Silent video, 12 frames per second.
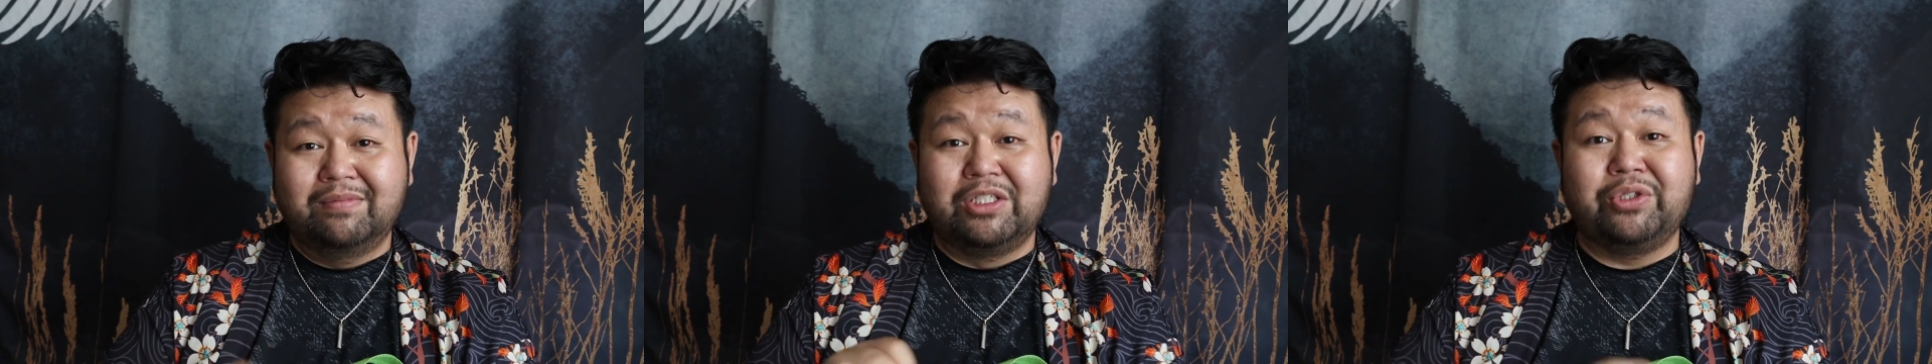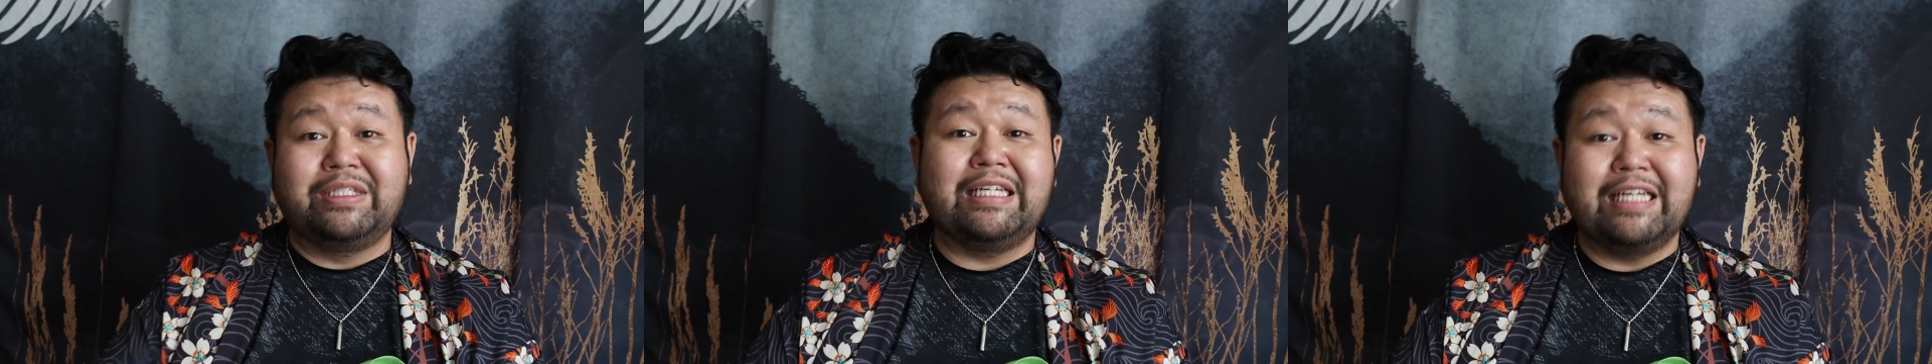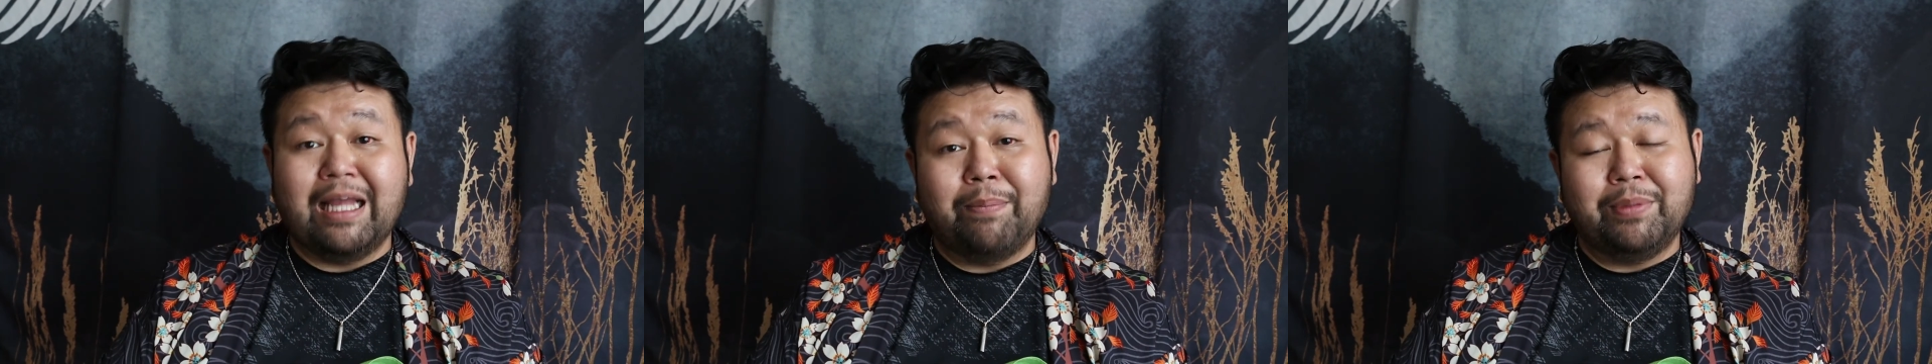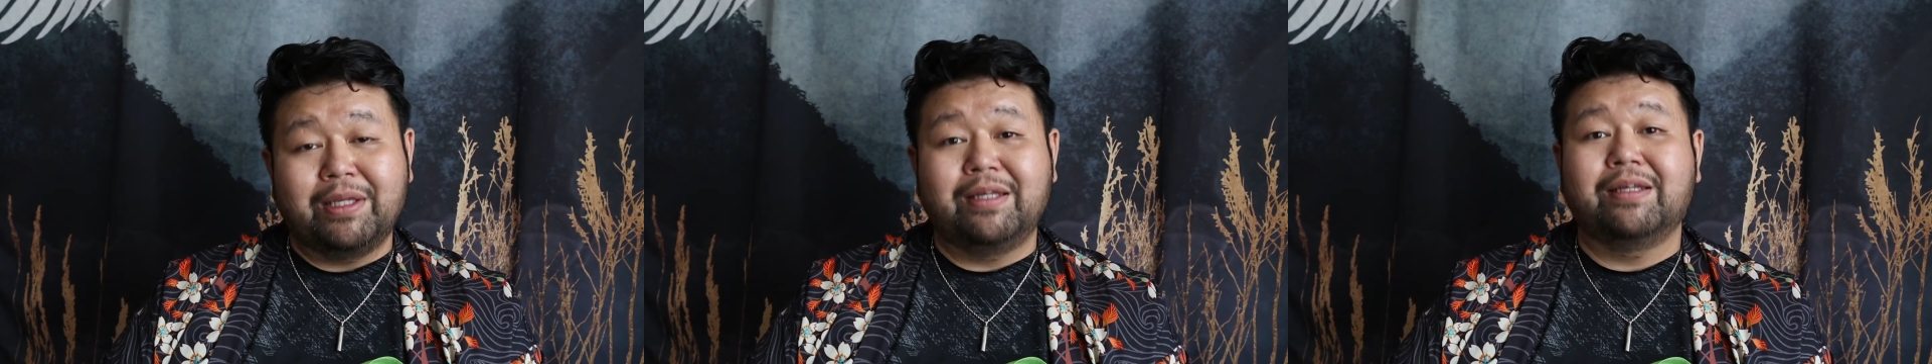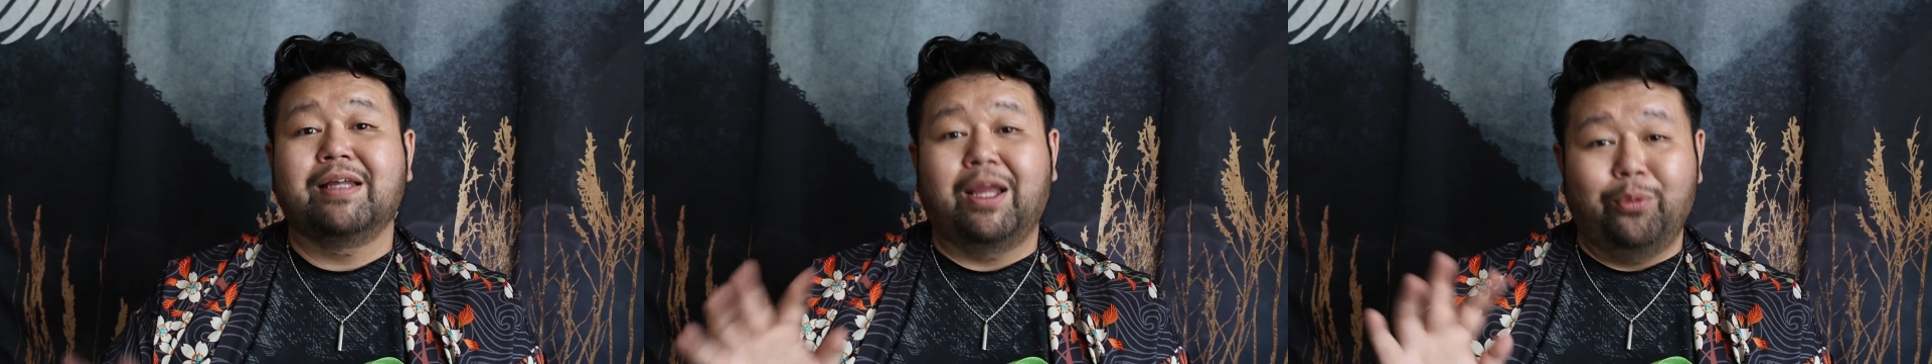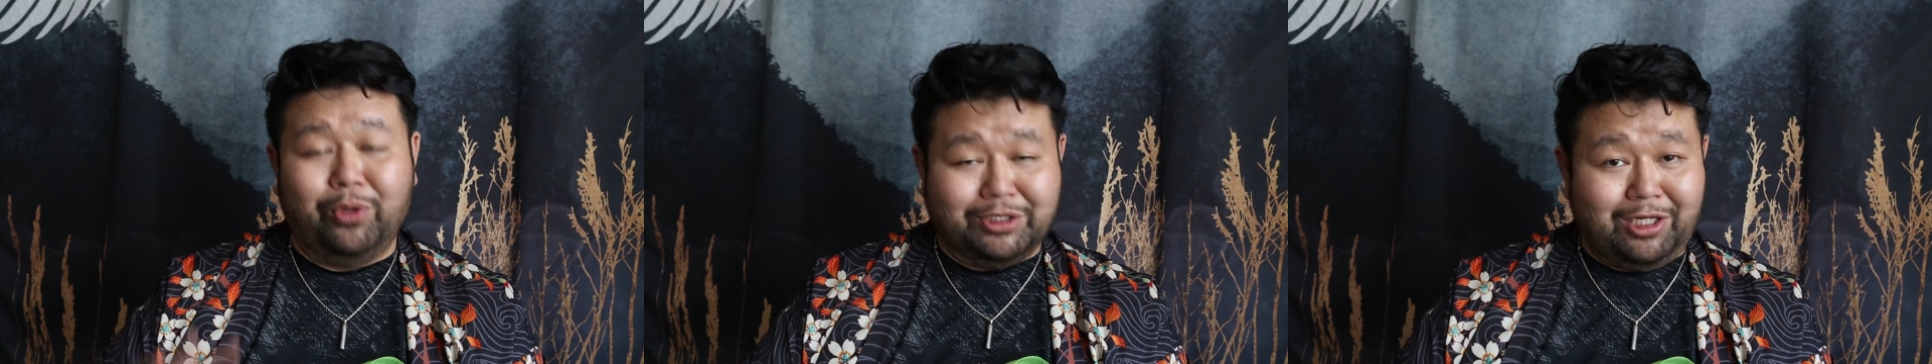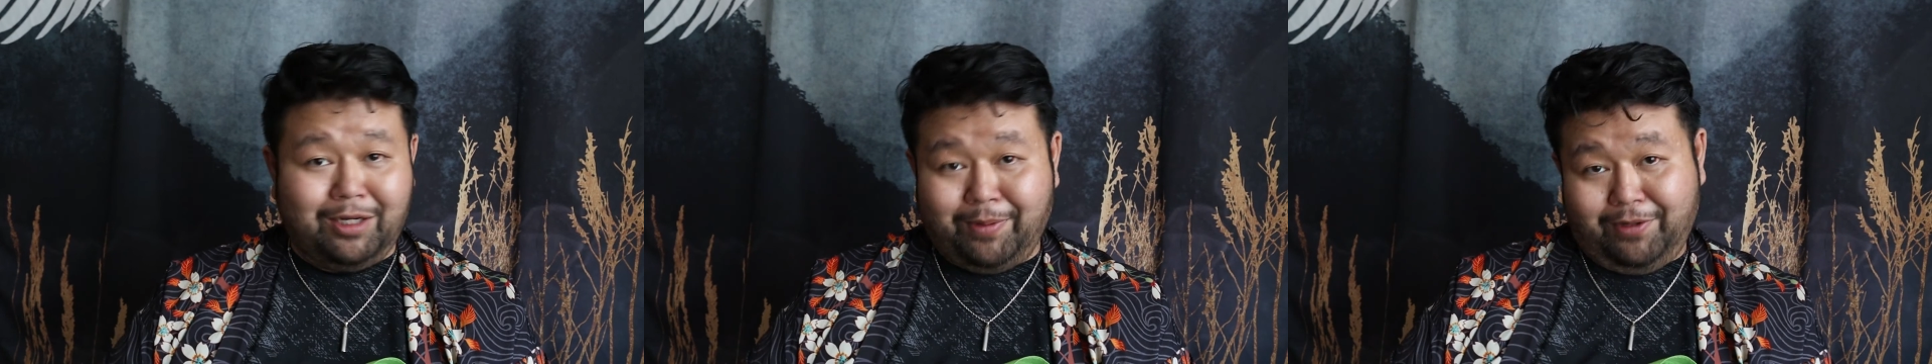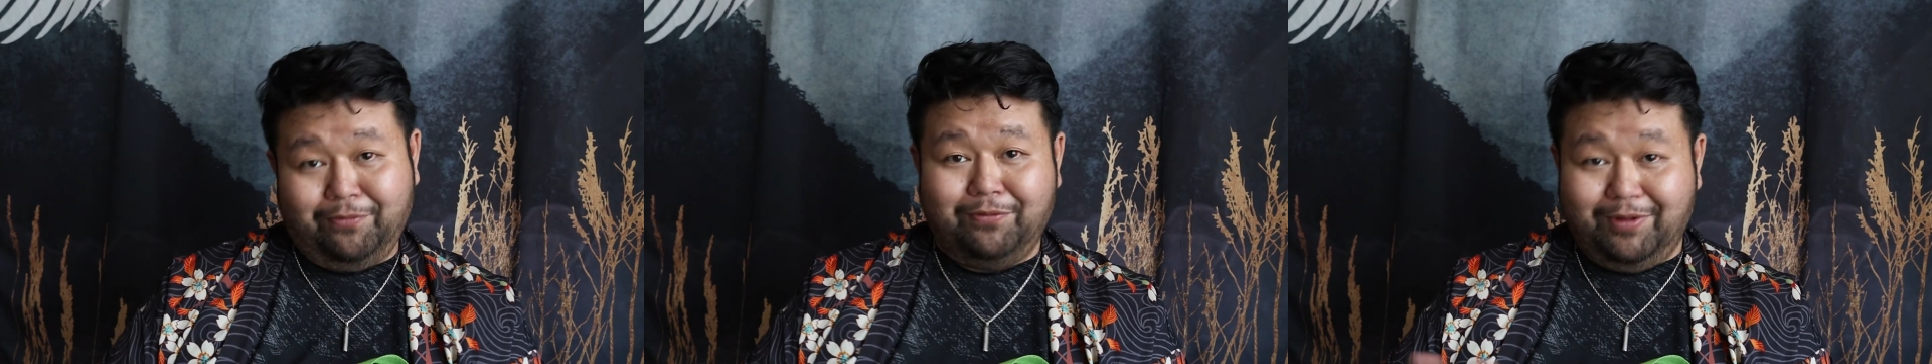you DM me and we'll talk
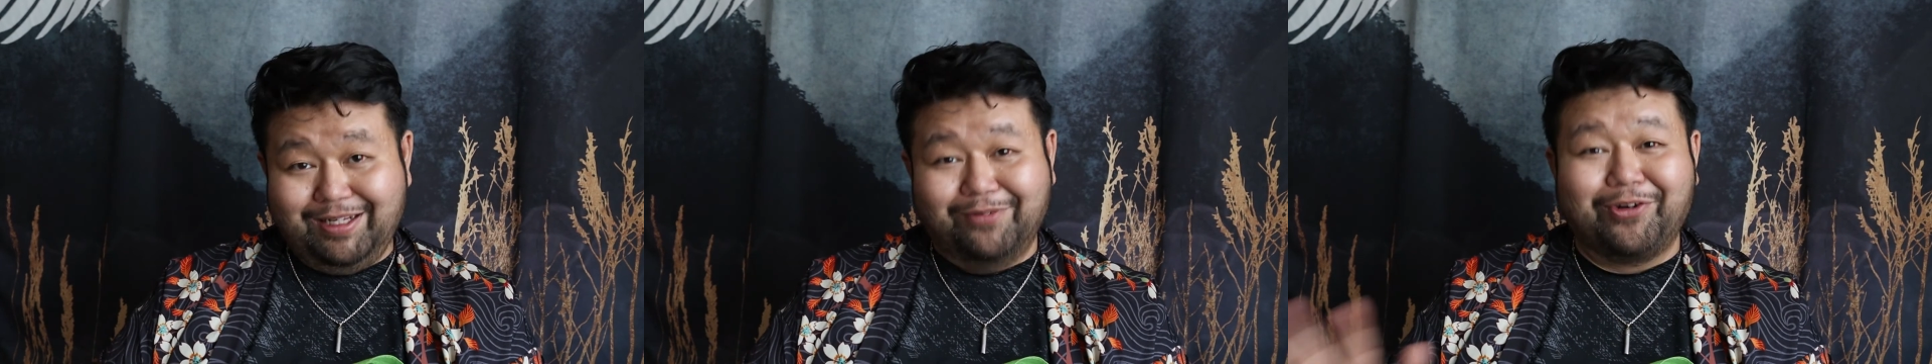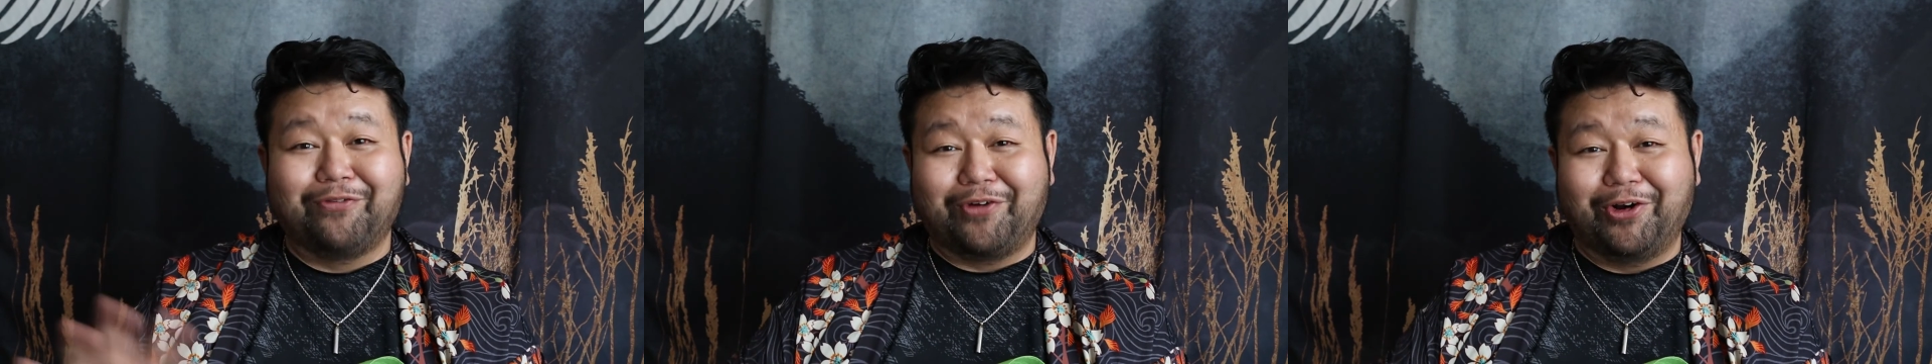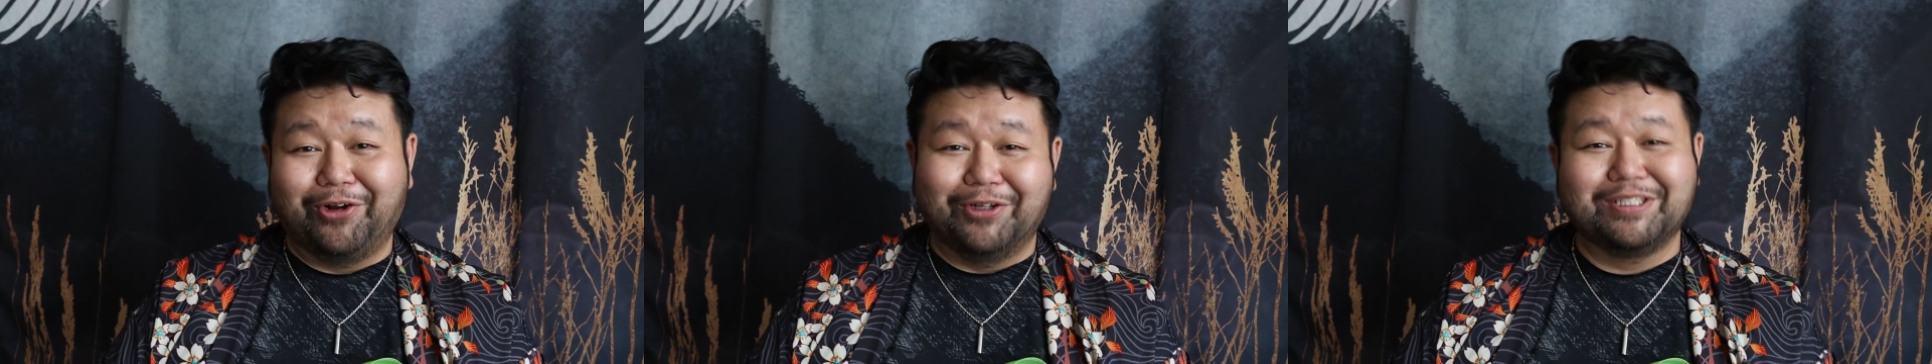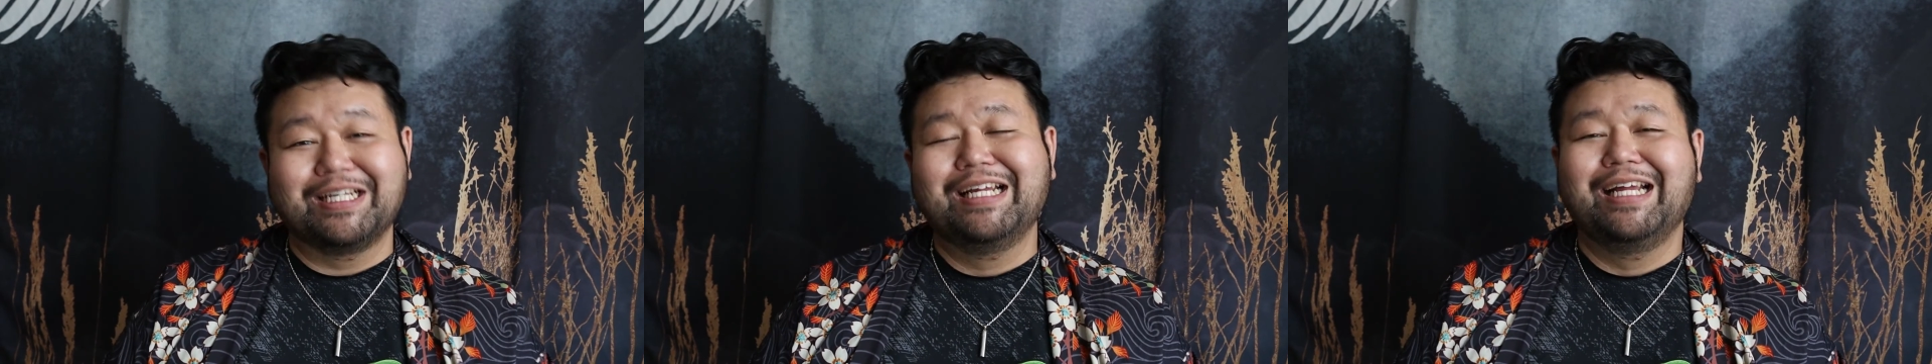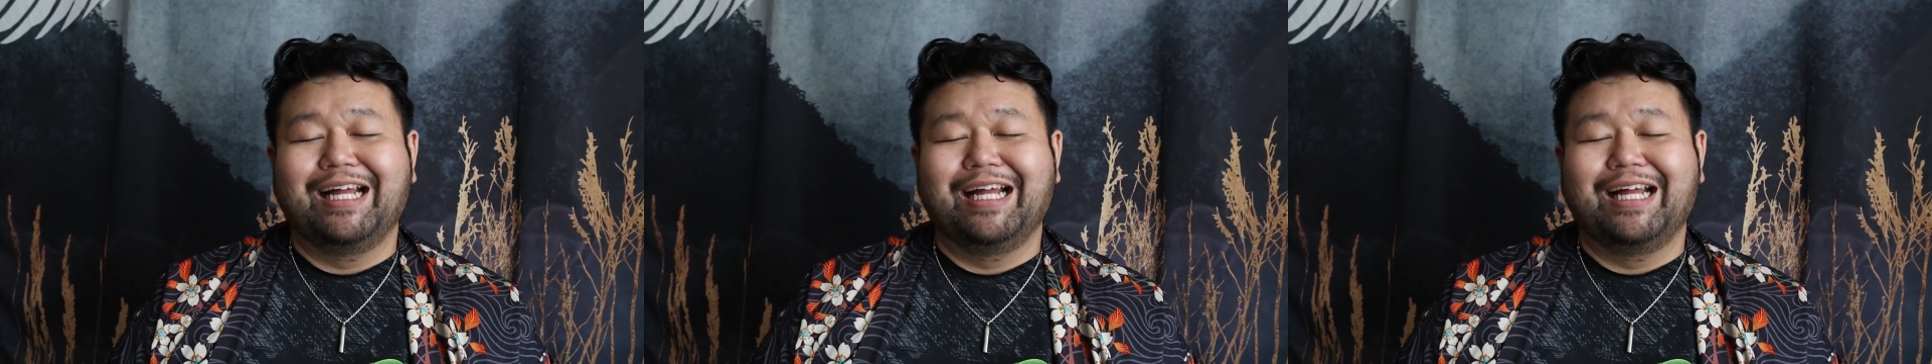about referrals.